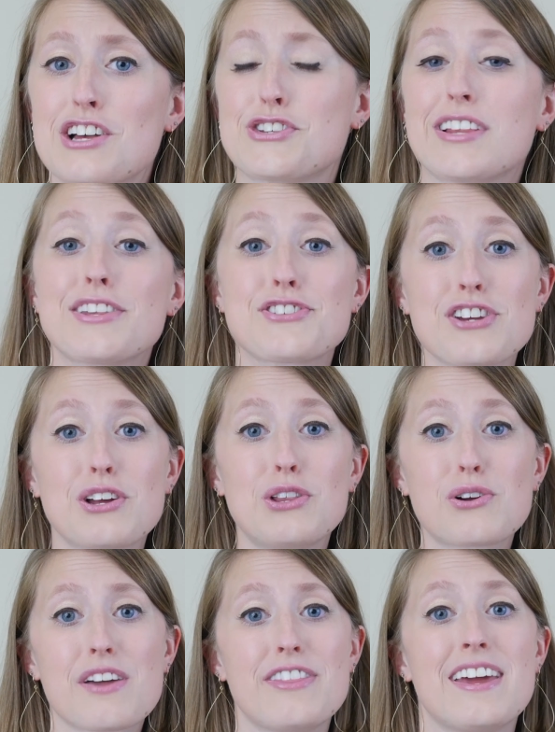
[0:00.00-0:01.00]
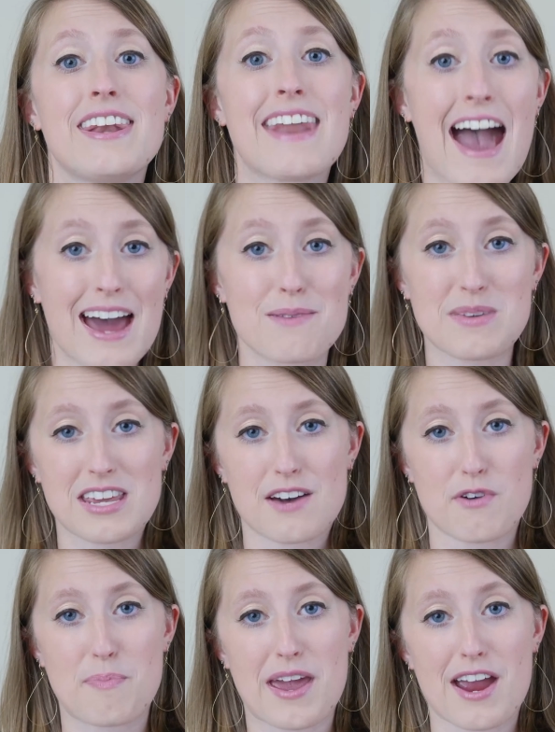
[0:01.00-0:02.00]
So let's take a look at the anatomy
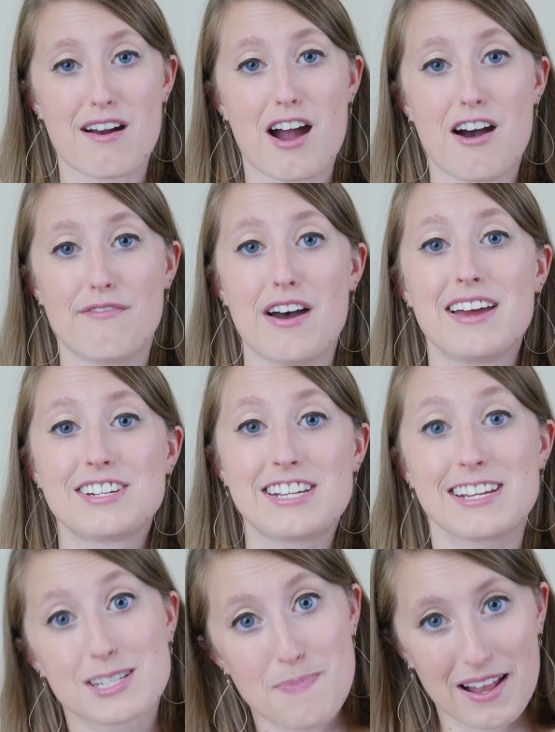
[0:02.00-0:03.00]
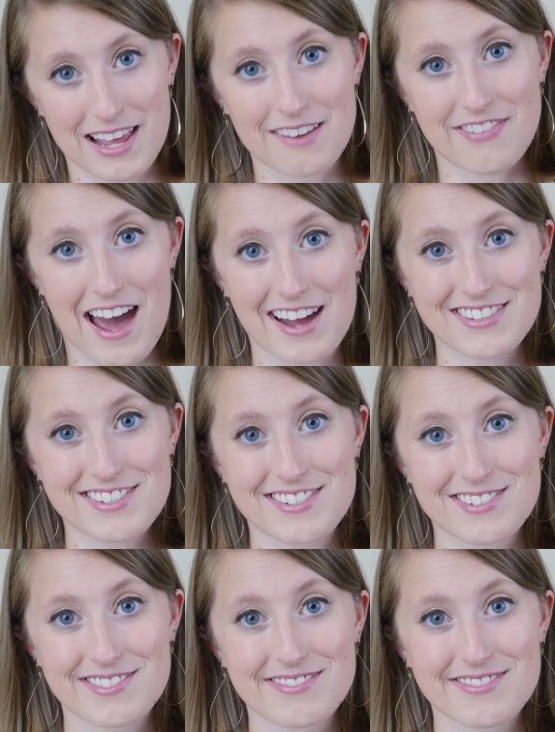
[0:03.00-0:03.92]
of a pair of Tieks ballet flats.